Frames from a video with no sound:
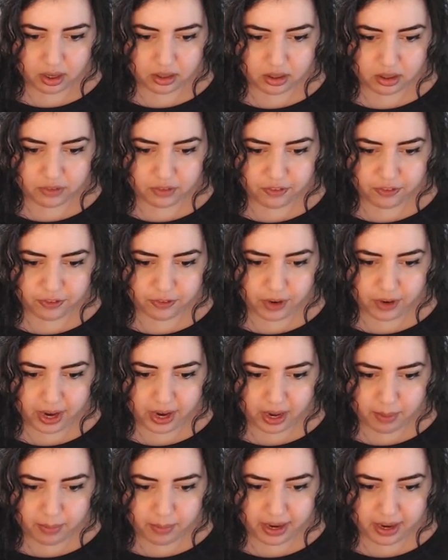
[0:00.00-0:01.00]
The
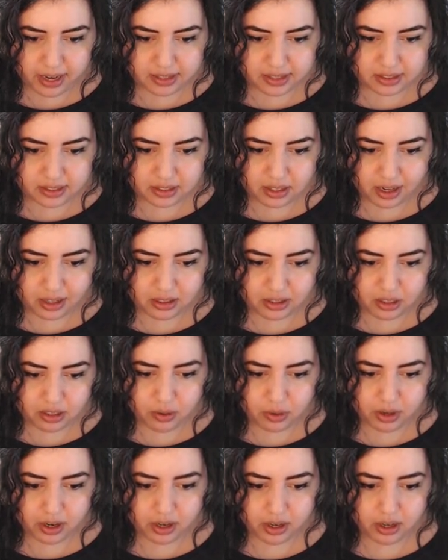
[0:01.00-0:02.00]
frame rate is a lot
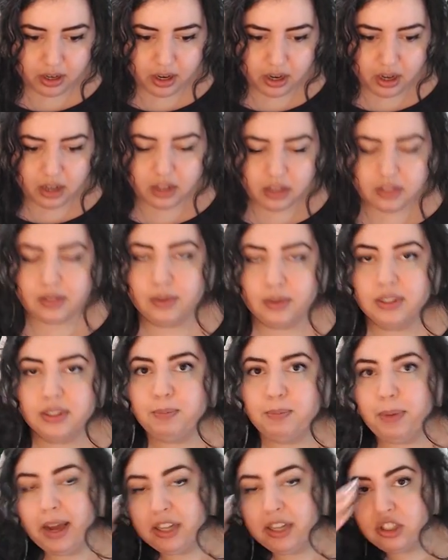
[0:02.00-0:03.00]
lower. So
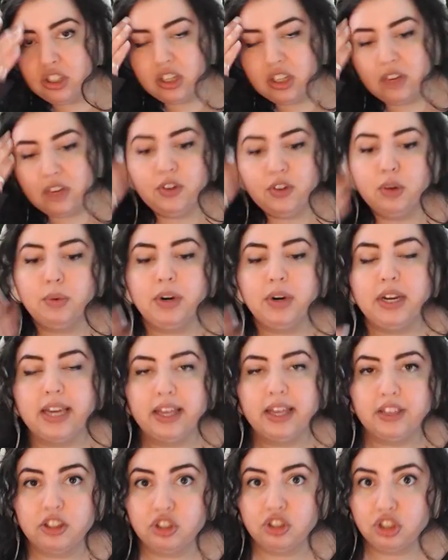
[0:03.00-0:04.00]
especially if you were to
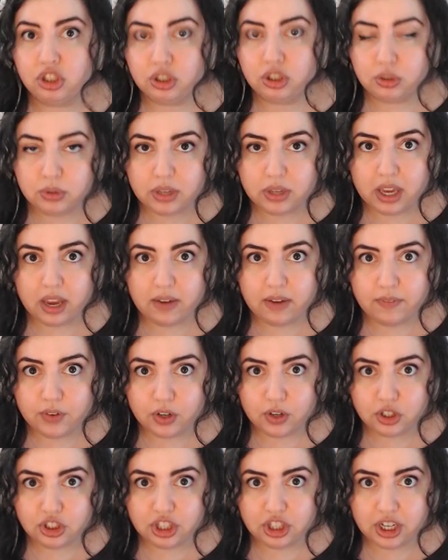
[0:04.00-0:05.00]
get the 2 gig
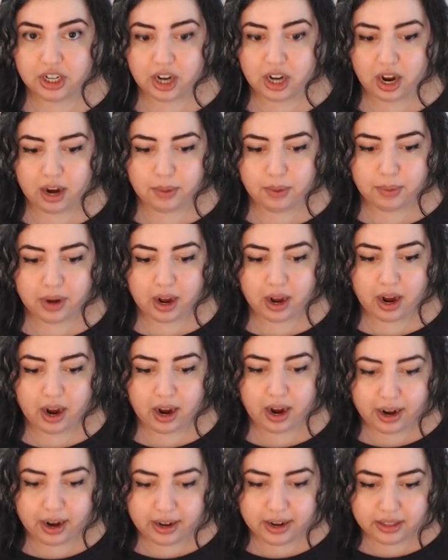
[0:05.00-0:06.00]
version, I would
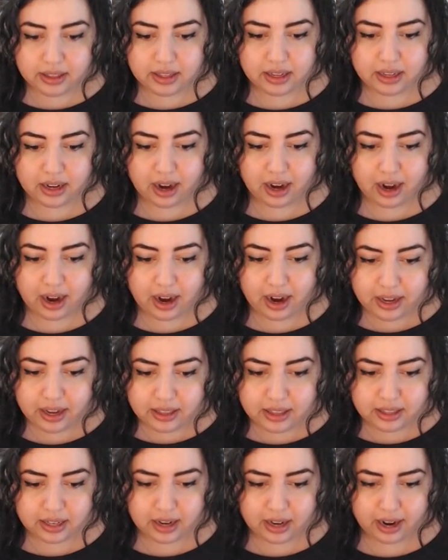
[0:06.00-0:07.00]
highly,
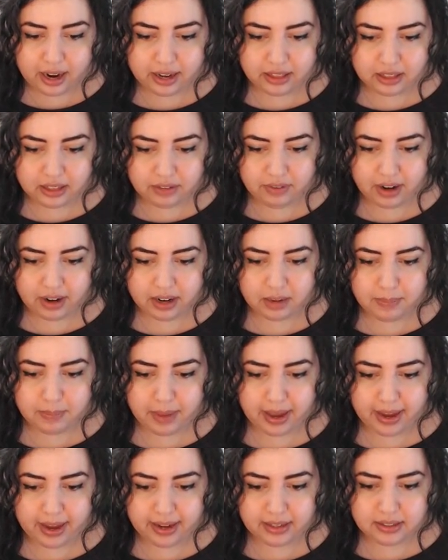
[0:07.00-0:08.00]
highly, highly
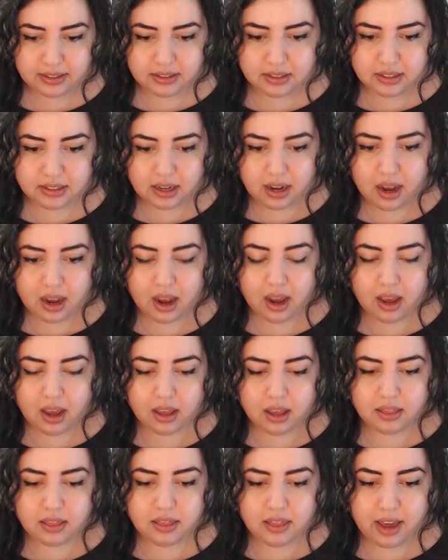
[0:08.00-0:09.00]
recommend
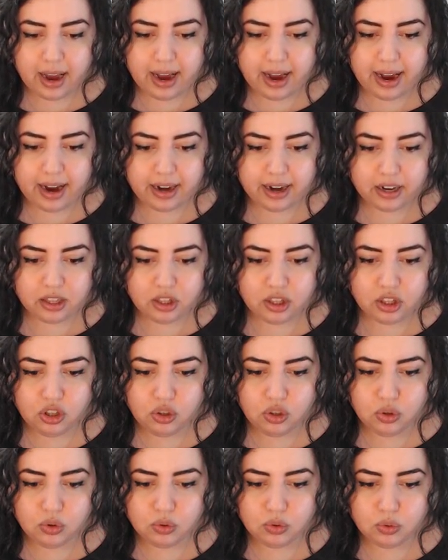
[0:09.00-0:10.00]
that
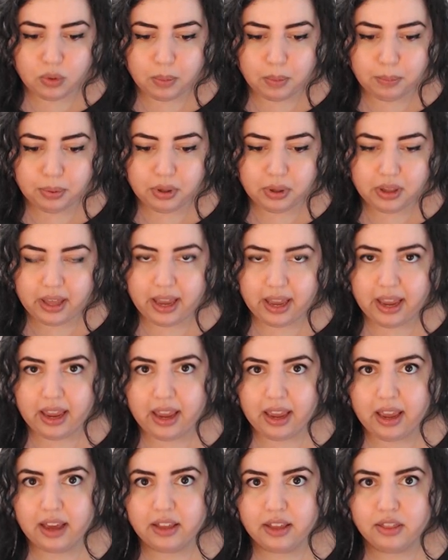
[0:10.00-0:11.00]
you
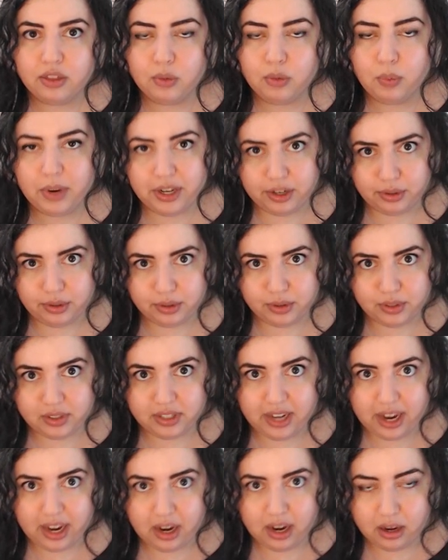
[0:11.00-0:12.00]
play the Windows
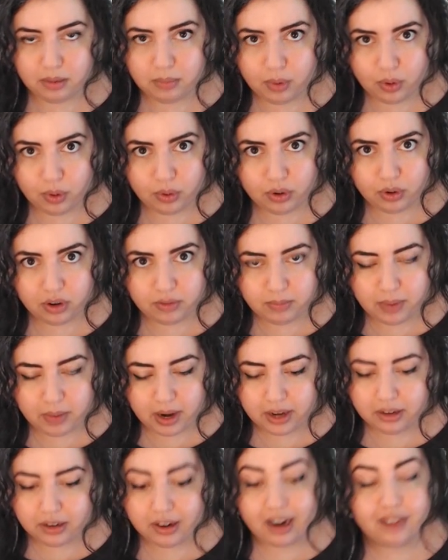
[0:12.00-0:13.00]
10 mode of
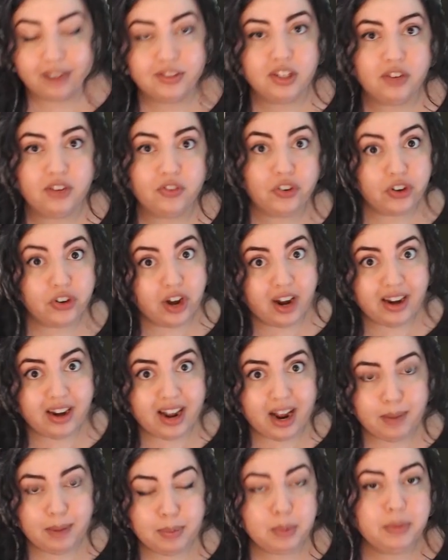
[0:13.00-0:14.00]
Minecraft. And if you're not
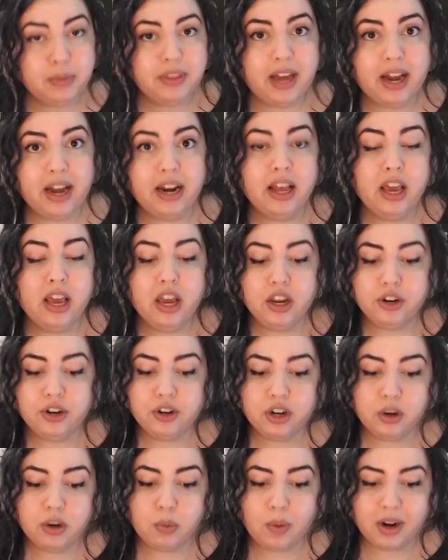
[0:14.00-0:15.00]
happy with that, you're
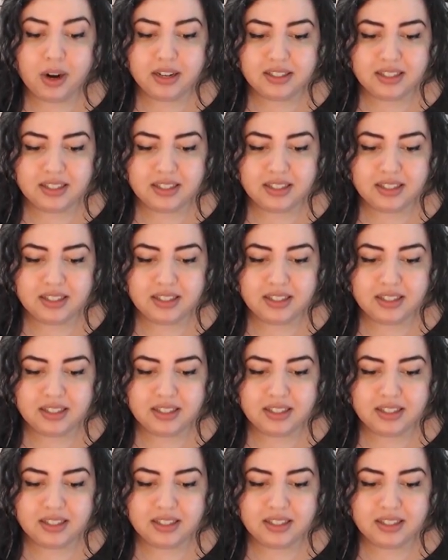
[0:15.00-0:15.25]
going to want to